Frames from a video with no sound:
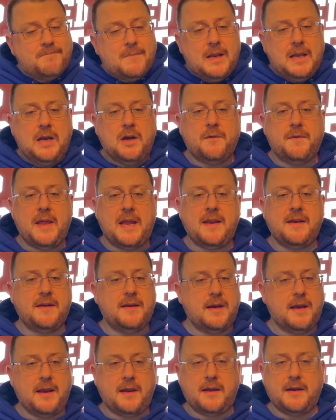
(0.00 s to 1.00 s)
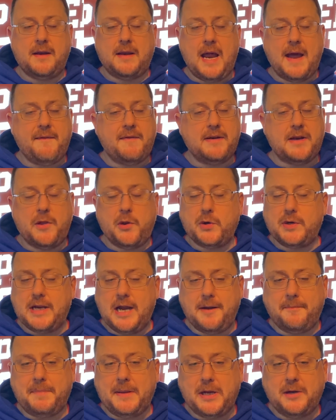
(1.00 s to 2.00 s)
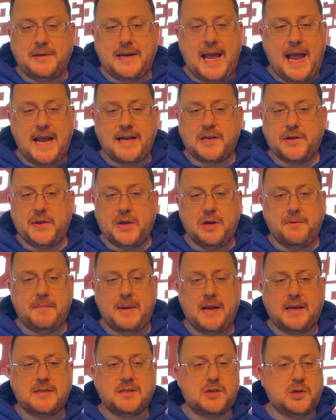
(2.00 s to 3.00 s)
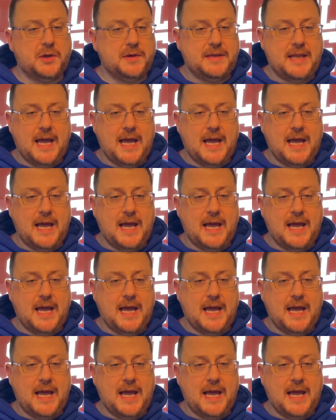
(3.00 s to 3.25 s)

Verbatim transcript: They could have another young player to add to their mix. Could